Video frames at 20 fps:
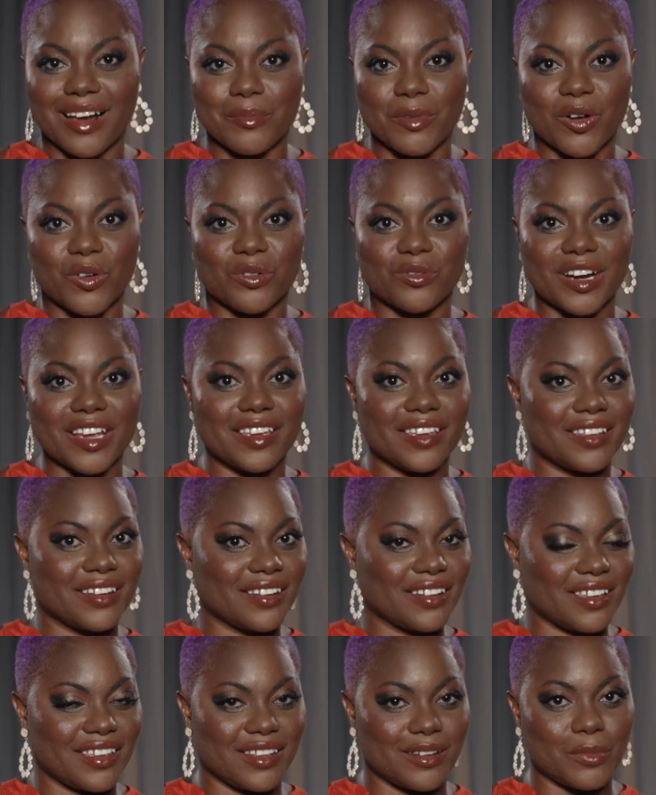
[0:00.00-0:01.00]
Reagan
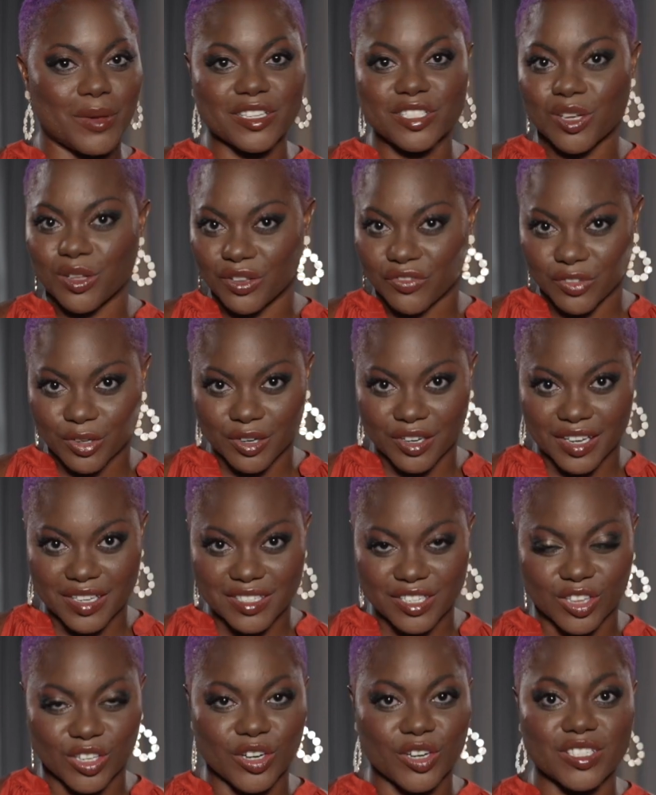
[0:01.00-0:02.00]
in Pensacola, Florida at
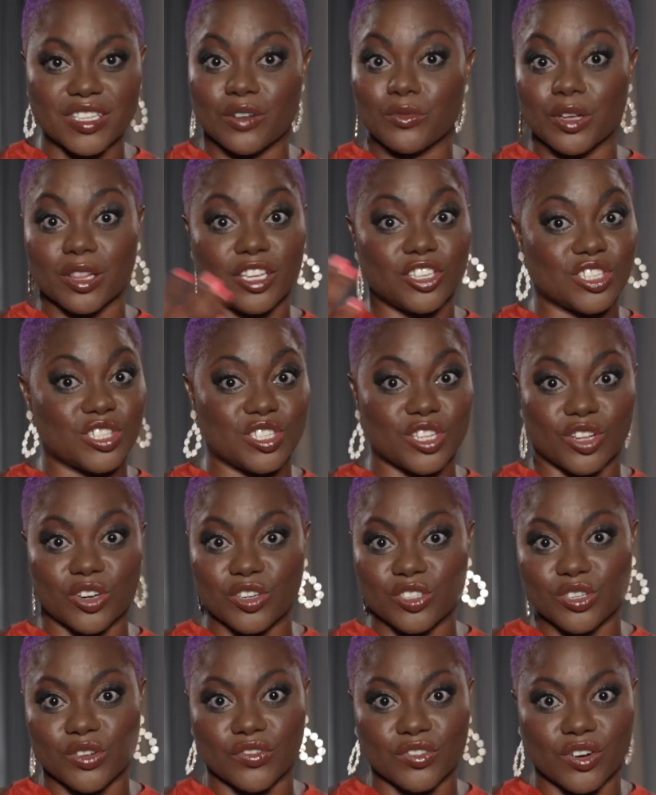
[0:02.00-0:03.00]
Dillard's, and really just
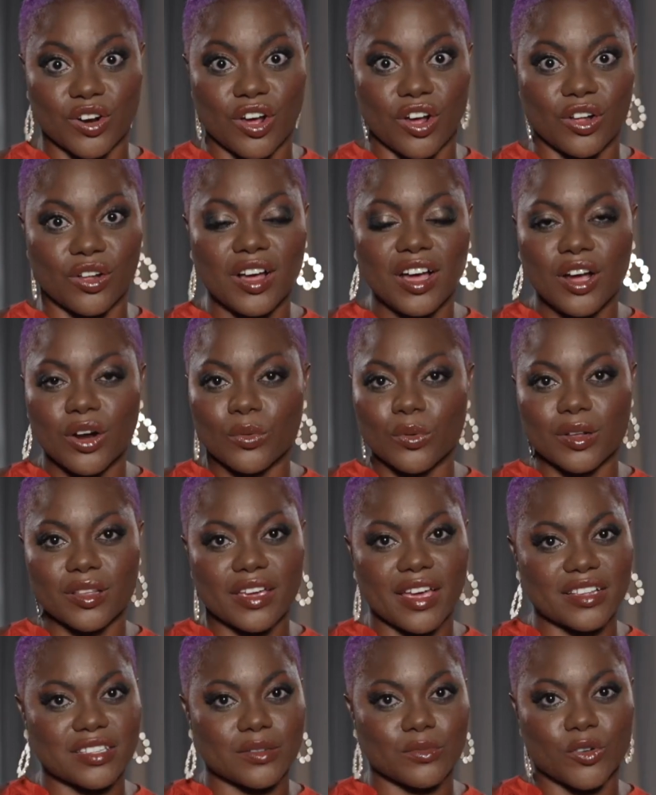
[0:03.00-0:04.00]
Dillard's overall, really
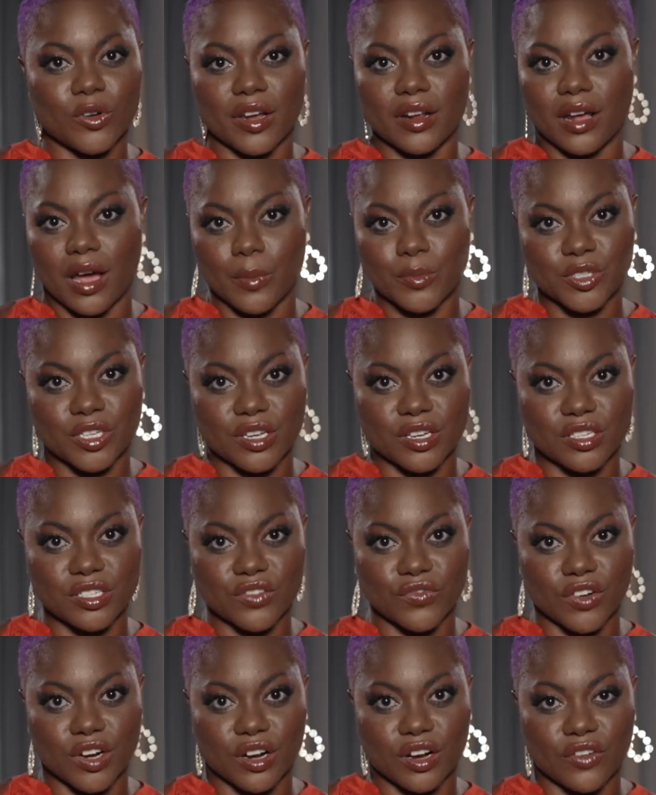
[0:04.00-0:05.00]
has some great options
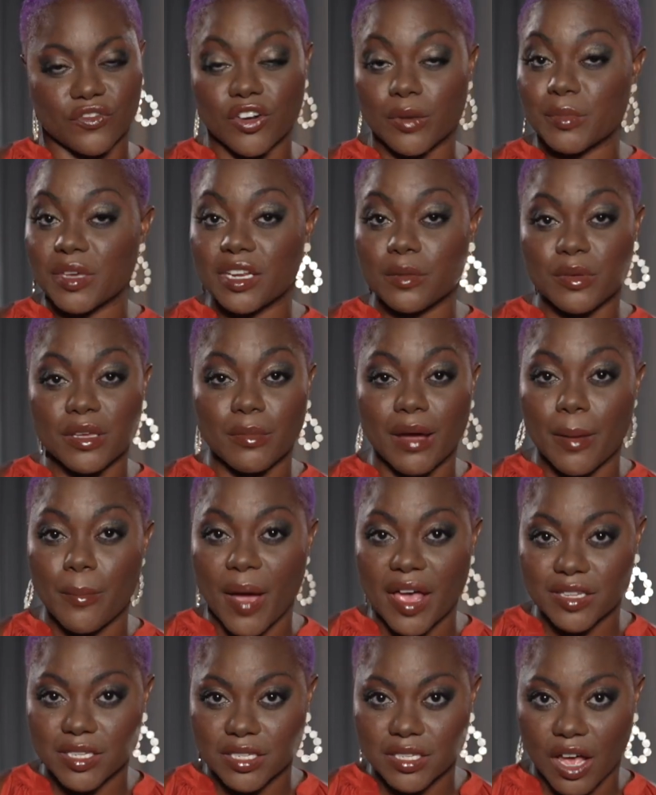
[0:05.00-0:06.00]
for me to be my
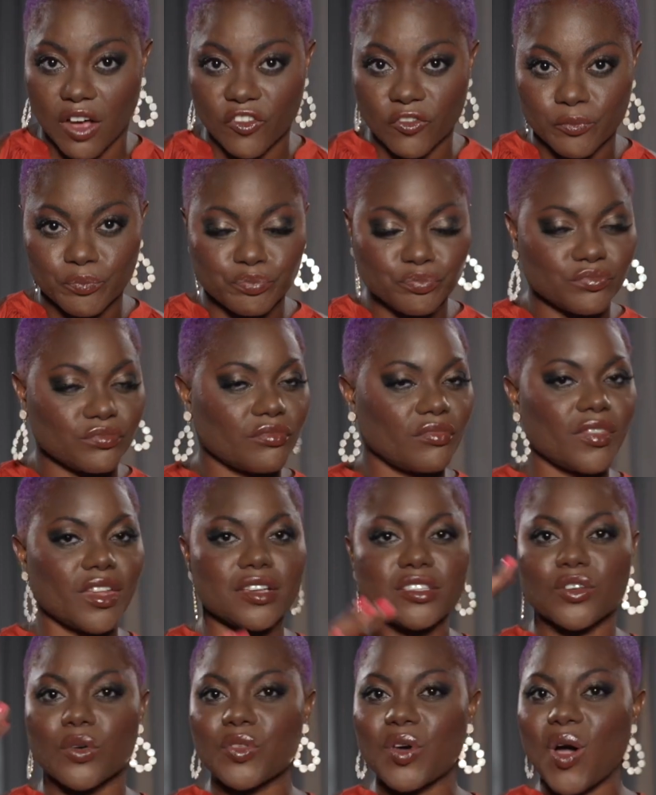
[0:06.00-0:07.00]
best self.
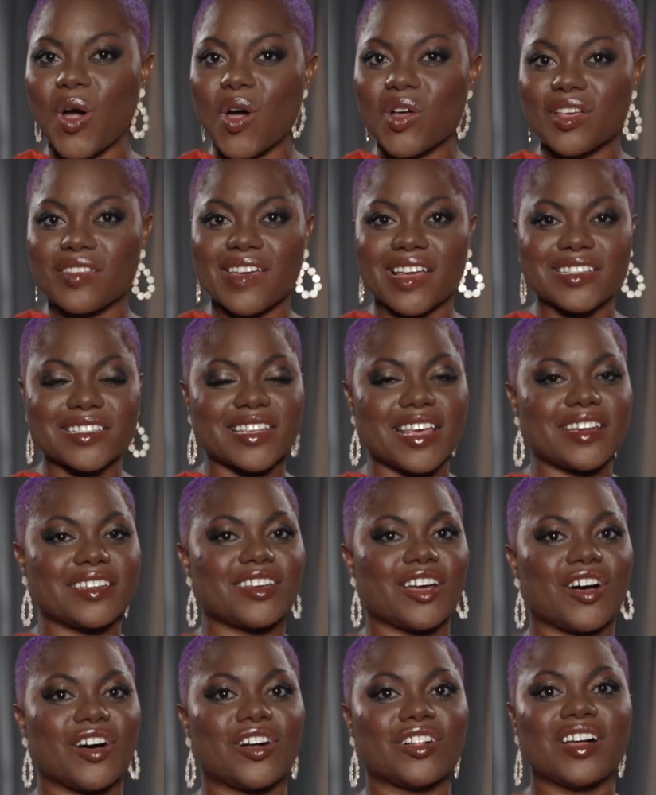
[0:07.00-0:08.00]
So with all of that said,
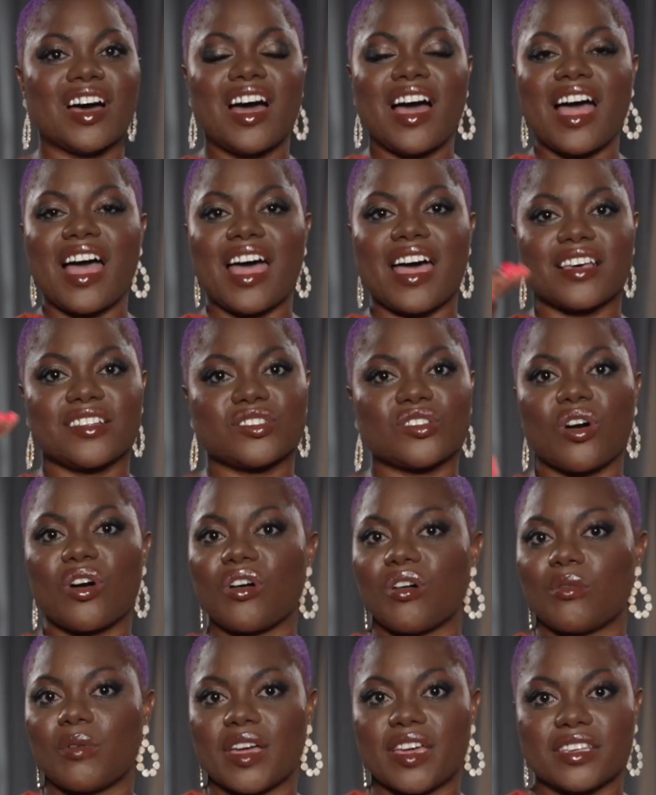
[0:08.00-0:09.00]
y'all, as
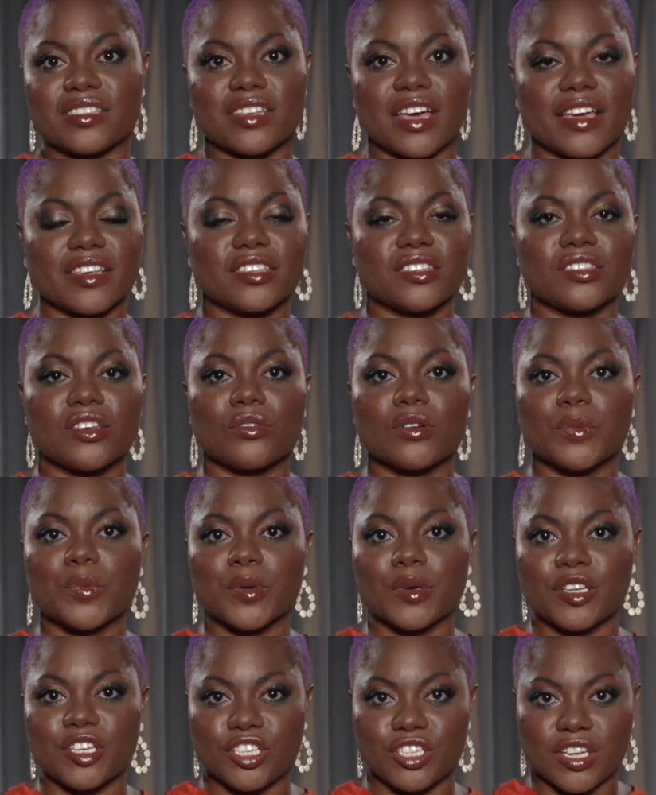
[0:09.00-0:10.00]
always, I so
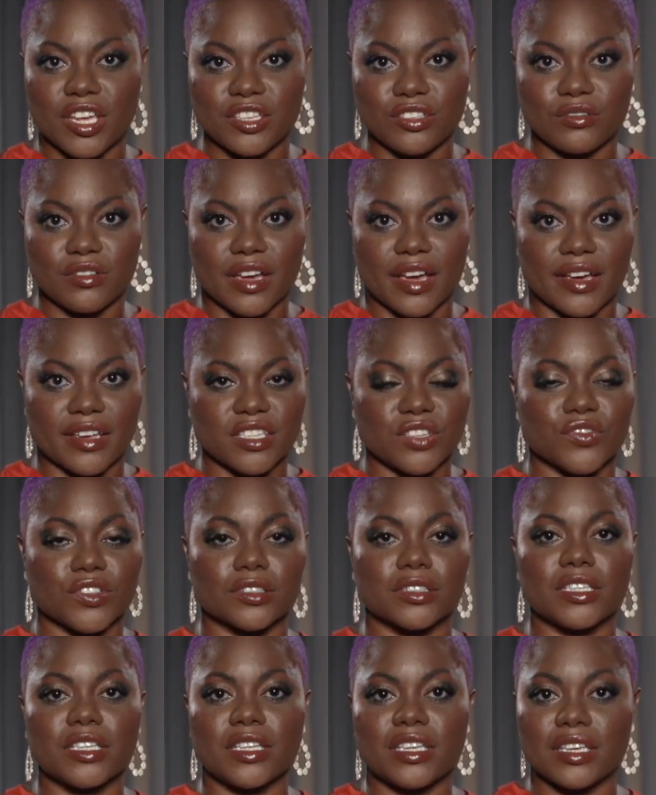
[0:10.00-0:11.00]
appreciate you guys for
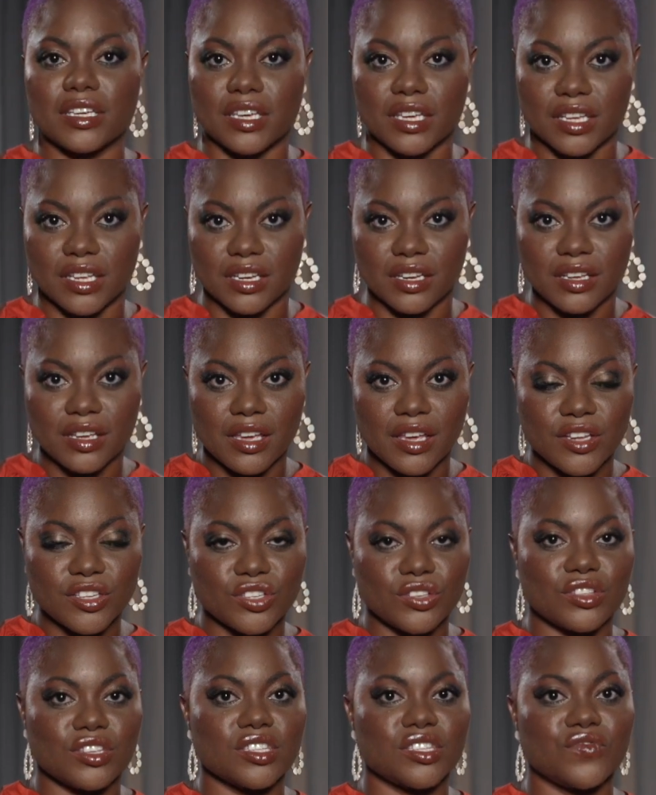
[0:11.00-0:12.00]
leaning in
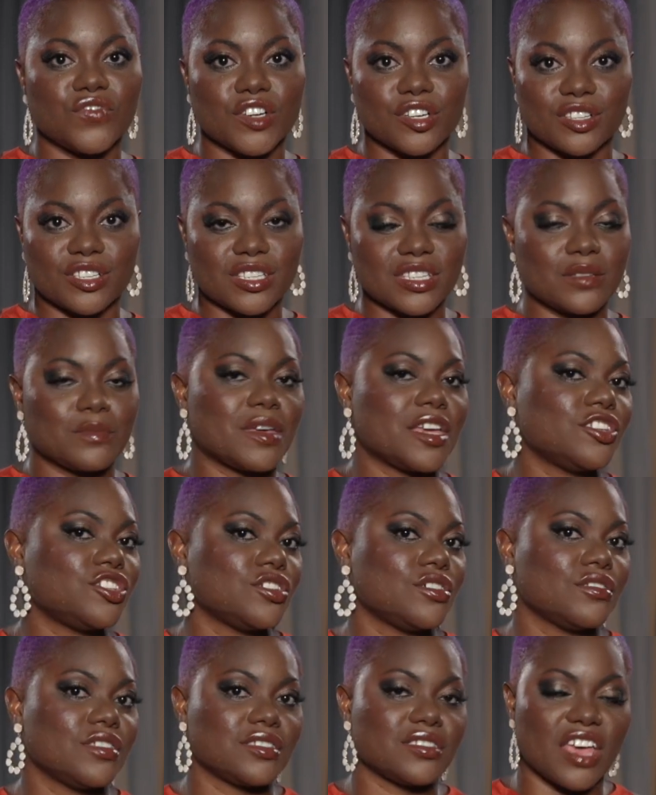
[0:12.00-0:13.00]
to this Fearlessly Made
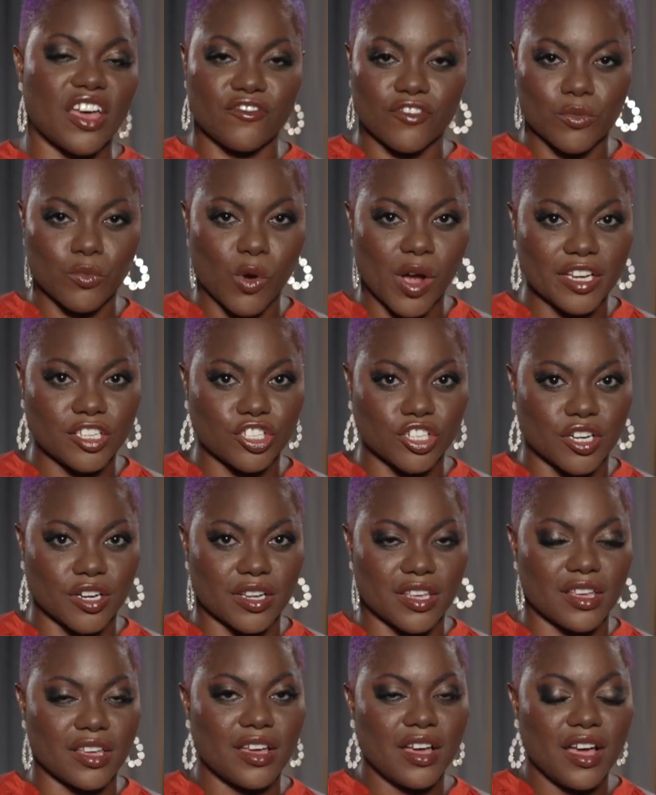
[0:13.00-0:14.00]
You, this FMY journey.